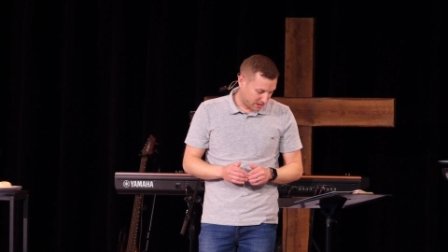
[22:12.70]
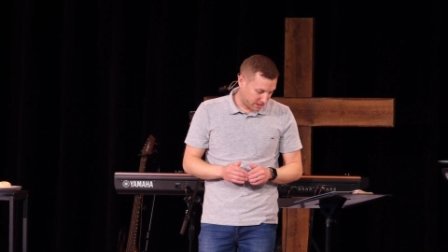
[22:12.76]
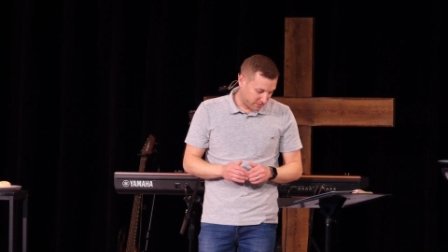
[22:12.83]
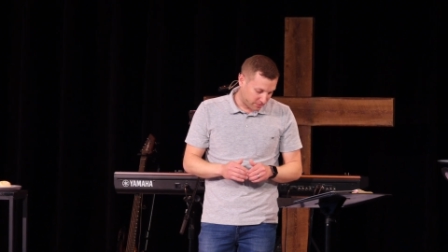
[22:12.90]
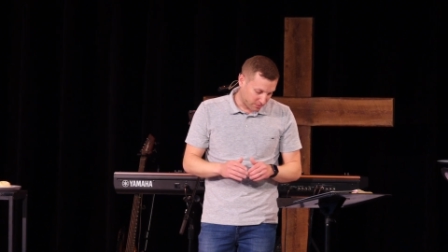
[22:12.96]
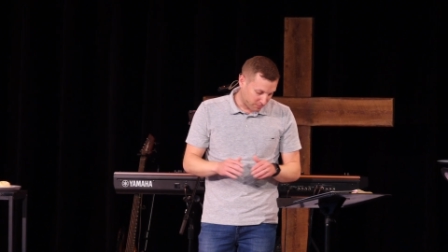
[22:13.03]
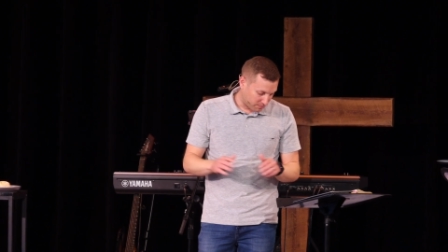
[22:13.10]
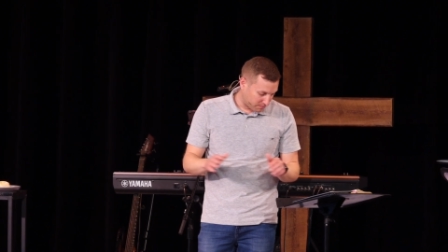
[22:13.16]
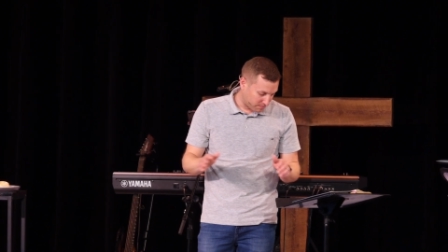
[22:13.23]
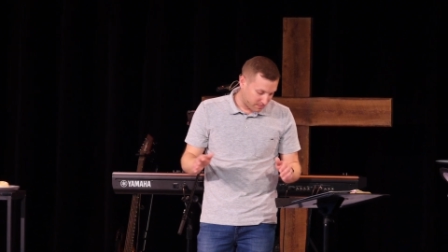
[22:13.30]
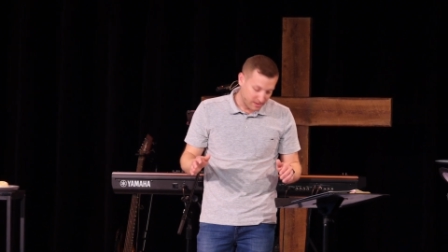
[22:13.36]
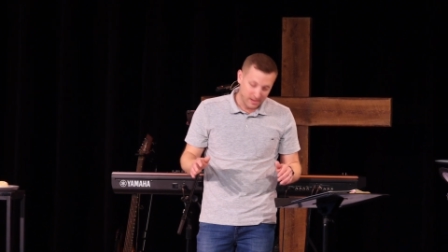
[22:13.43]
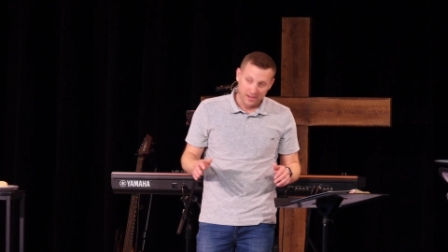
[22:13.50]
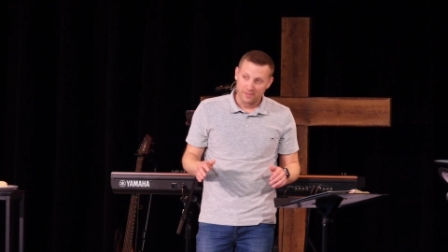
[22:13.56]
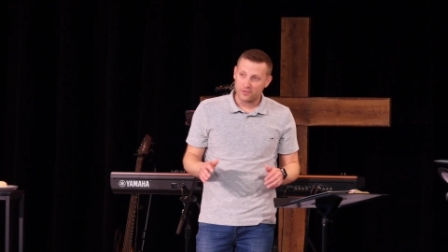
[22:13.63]
And so
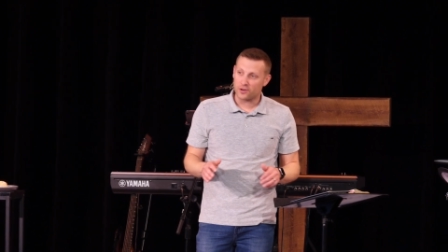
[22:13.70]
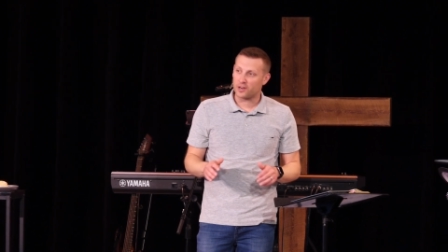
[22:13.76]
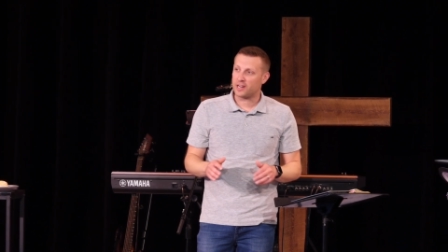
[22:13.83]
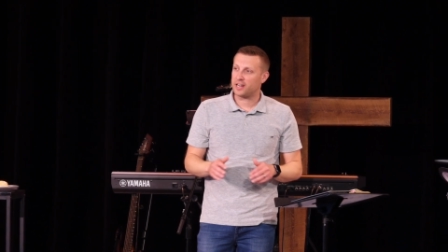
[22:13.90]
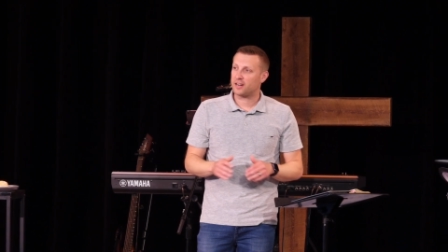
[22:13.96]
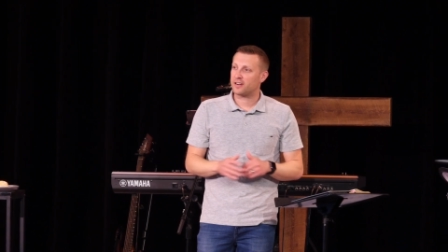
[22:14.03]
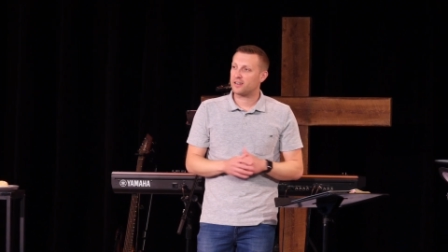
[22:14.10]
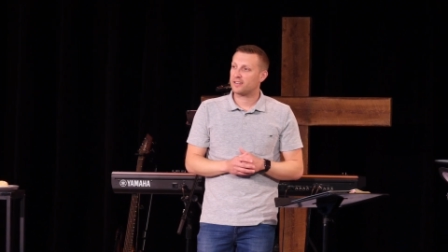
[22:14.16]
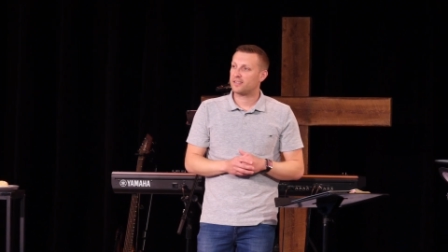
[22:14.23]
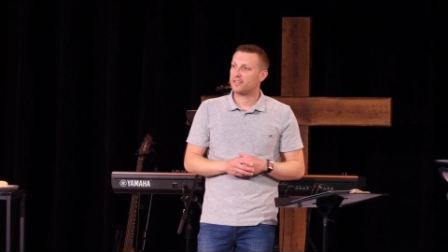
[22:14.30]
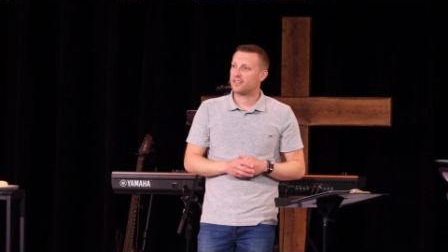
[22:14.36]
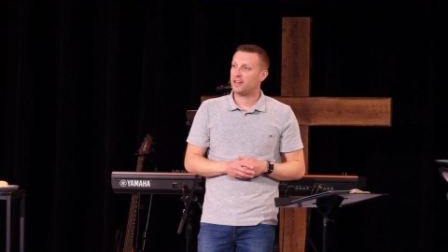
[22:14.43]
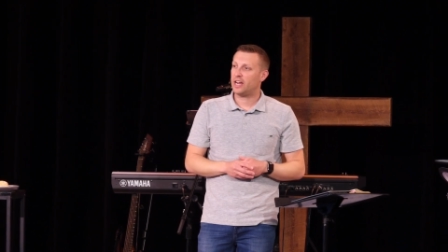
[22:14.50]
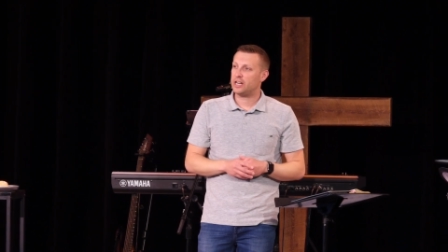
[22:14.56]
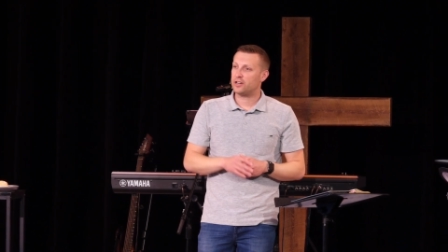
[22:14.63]
if you're here
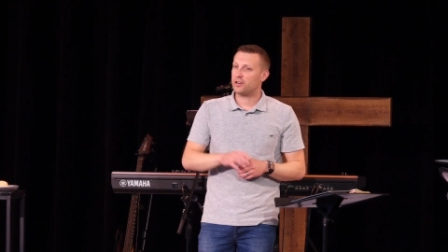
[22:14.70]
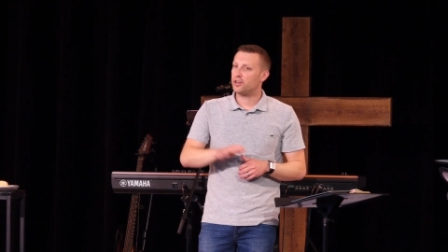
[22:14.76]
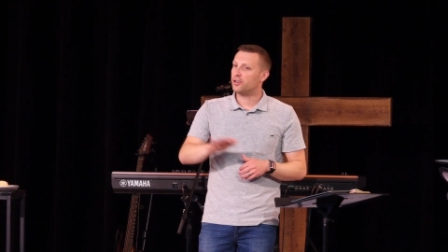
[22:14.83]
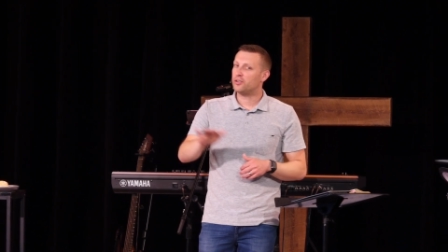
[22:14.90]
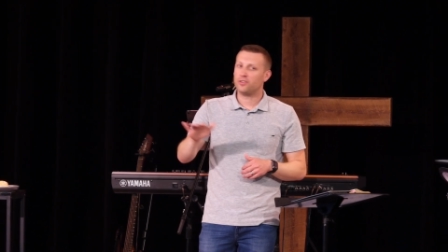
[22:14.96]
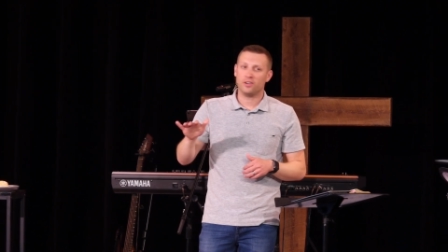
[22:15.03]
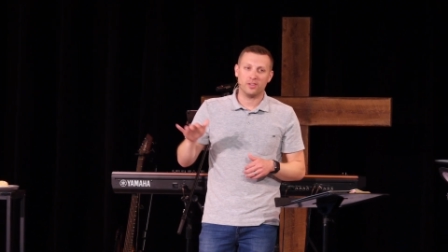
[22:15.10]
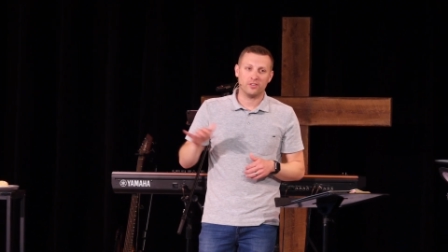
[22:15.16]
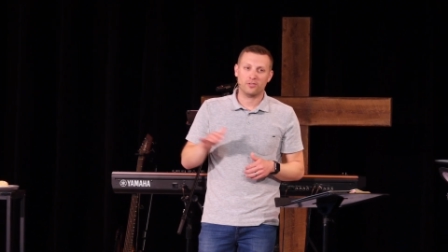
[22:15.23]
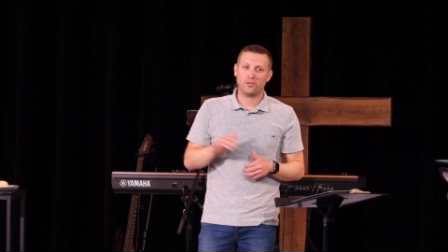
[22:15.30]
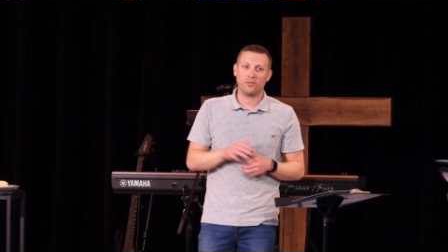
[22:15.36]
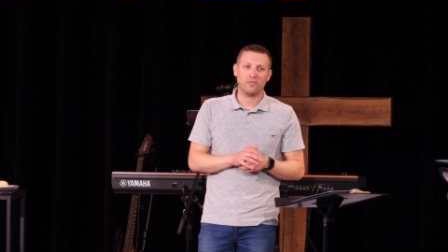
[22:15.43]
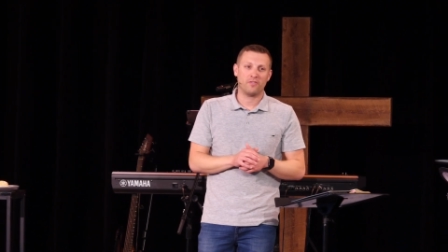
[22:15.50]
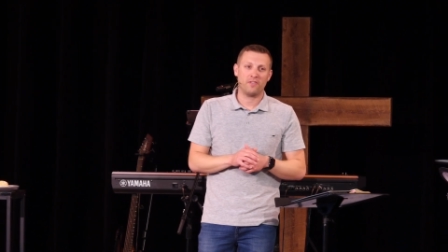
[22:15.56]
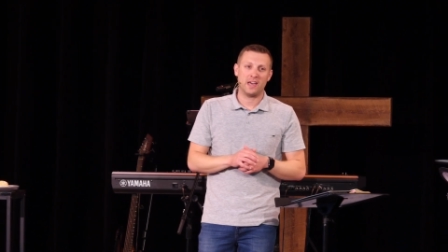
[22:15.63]
and you're new to this
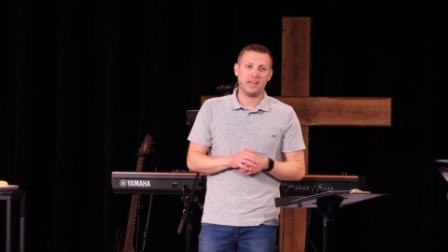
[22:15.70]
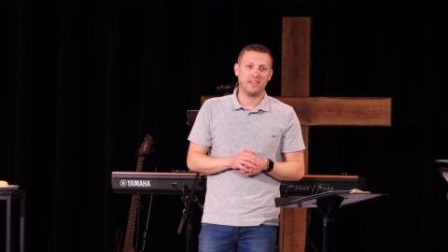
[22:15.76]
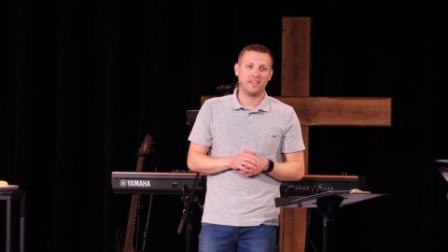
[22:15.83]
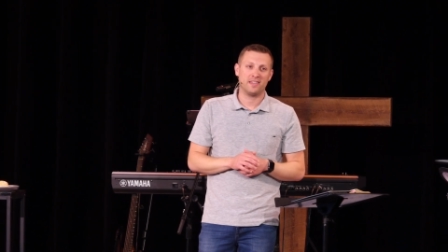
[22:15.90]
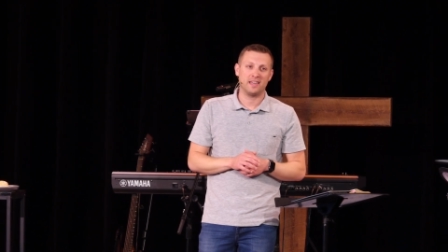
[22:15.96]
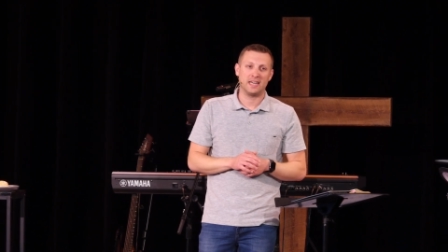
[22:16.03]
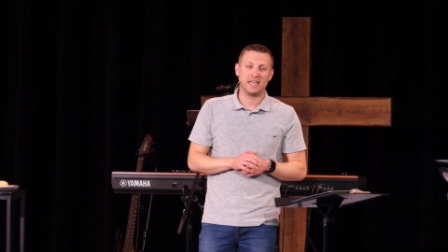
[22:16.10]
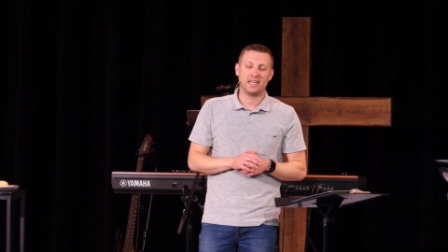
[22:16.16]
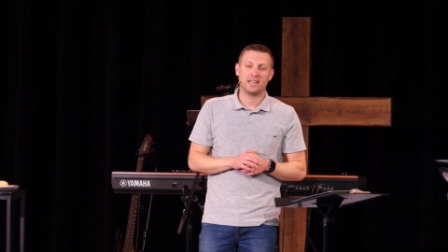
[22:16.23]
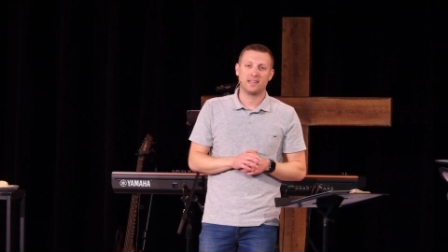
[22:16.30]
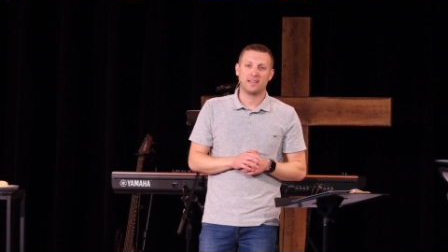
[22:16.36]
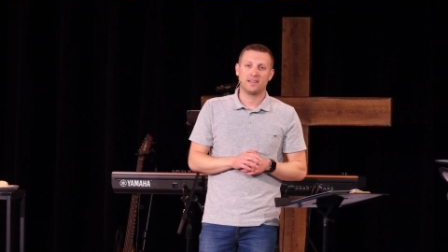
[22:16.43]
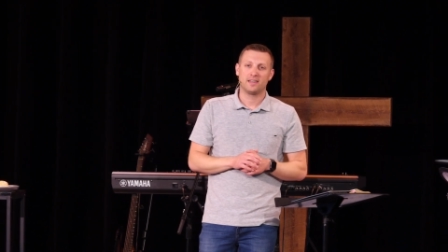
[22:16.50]
whole faith thing,